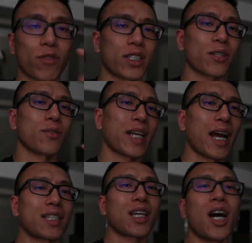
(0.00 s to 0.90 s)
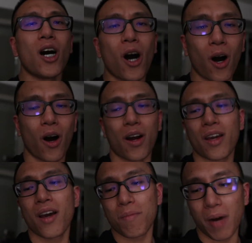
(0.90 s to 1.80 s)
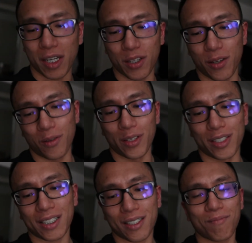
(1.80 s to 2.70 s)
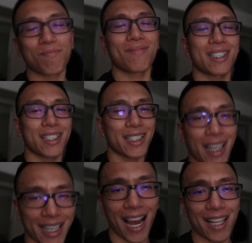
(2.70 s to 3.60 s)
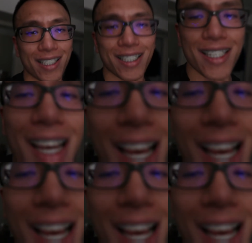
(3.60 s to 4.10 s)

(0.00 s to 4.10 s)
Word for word: every single task on my to do list. Sick, Alex.